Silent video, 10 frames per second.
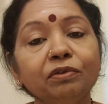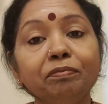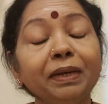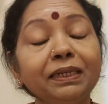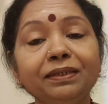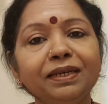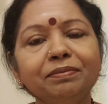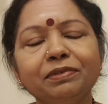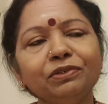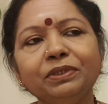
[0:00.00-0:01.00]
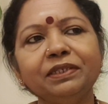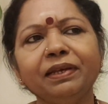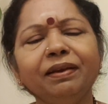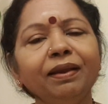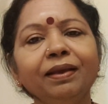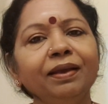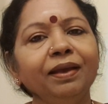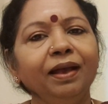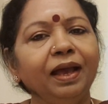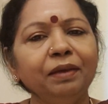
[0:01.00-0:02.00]
of mind games. So he said,
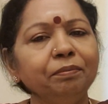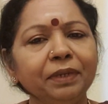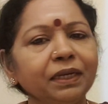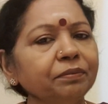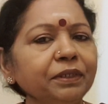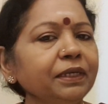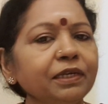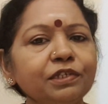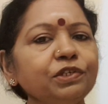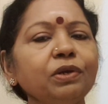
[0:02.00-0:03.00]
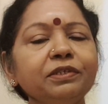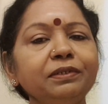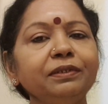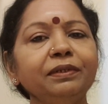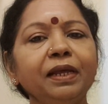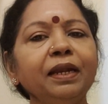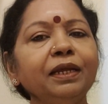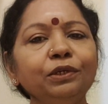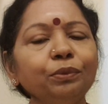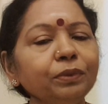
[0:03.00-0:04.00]
I'm becoming exhausted and
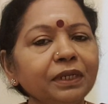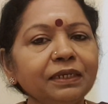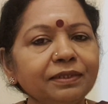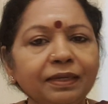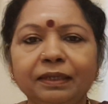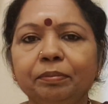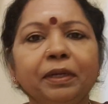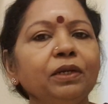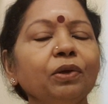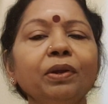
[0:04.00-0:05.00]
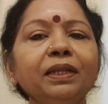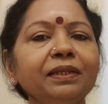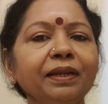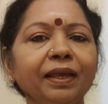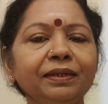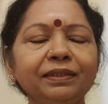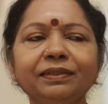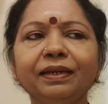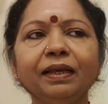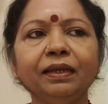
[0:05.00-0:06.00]
I don't get sleep at all in the night. He
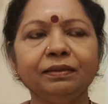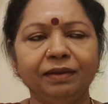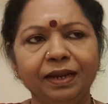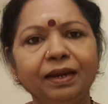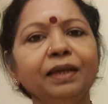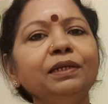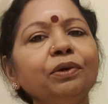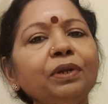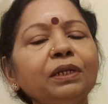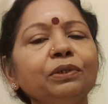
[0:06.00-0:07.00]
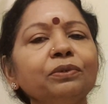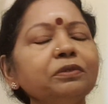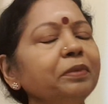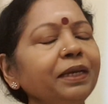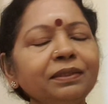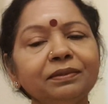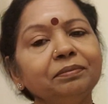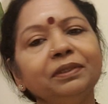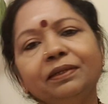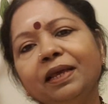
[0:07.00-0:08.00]
said, I lie down and close my eyes,
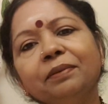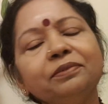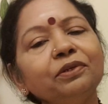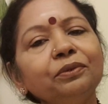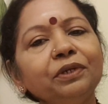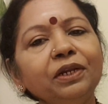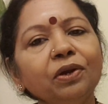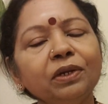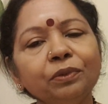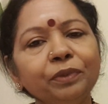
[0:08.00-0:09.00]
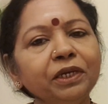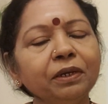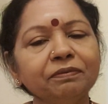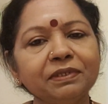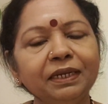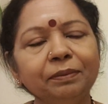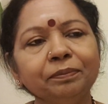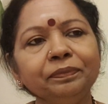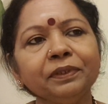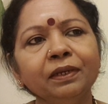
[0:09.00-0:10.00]
but absolutely not a wink of
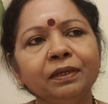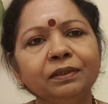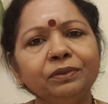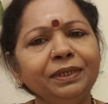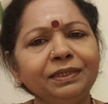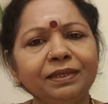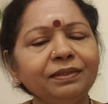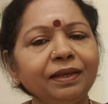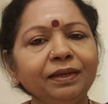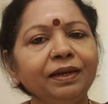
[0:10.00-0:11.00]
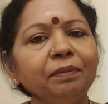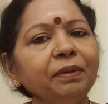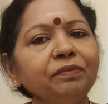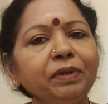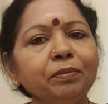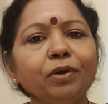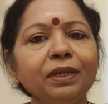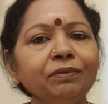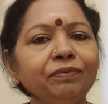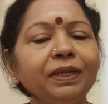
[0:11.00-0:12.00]
sleep. So he says, I get up every
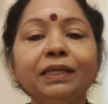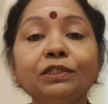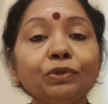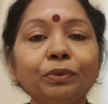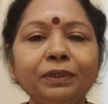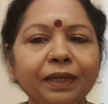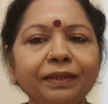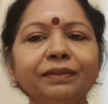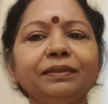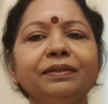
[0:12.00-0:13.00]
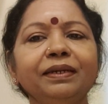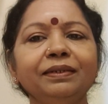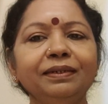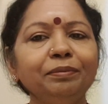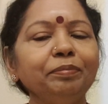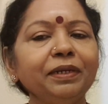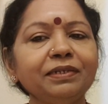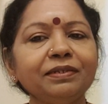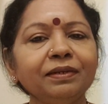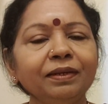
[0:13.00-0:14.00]
morning feeling so tired and
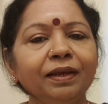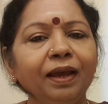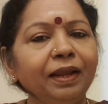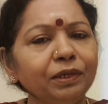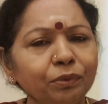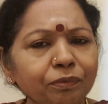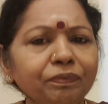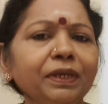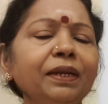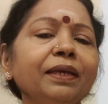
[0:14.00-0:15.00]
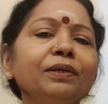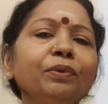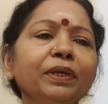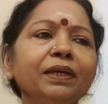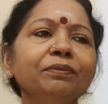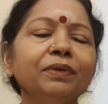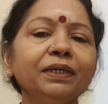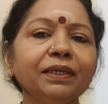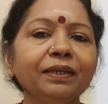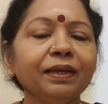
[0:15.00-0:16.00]
depressed. And I don't feel like going and
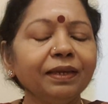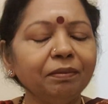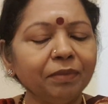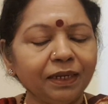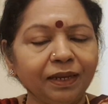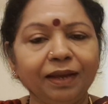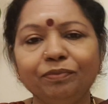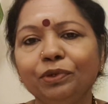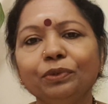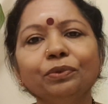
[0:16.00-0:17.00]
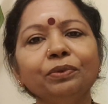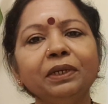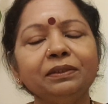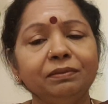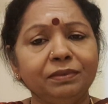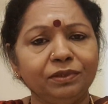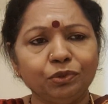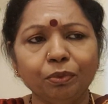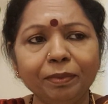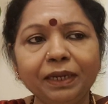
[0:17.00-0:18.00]
working again, but I have to go, and
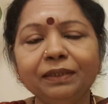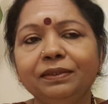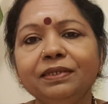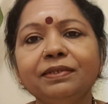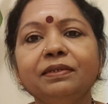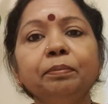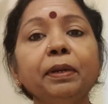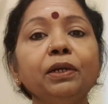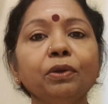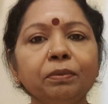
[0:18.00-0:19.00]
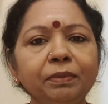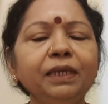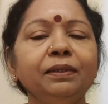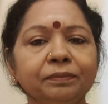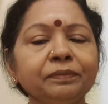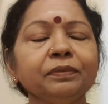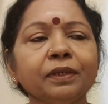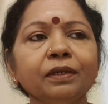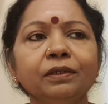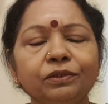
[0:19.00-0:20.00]
so many things depend on me.
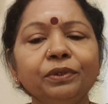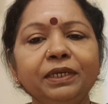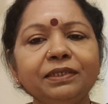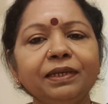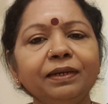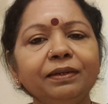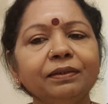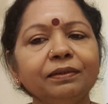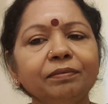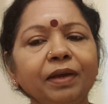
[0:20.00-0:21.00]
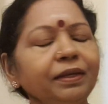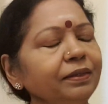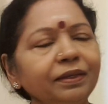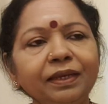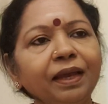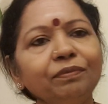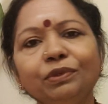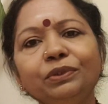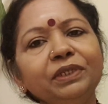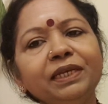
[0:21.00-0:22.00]
So he said, I really have
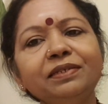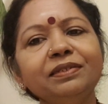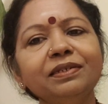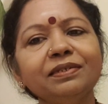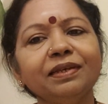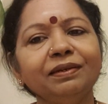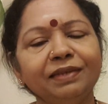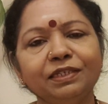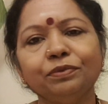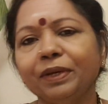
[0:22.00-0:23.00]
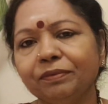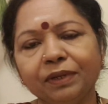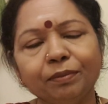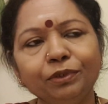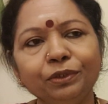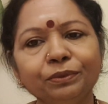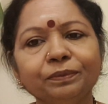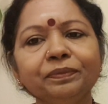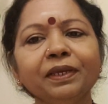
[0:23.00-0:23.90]
to change this, and that's why I've come to you.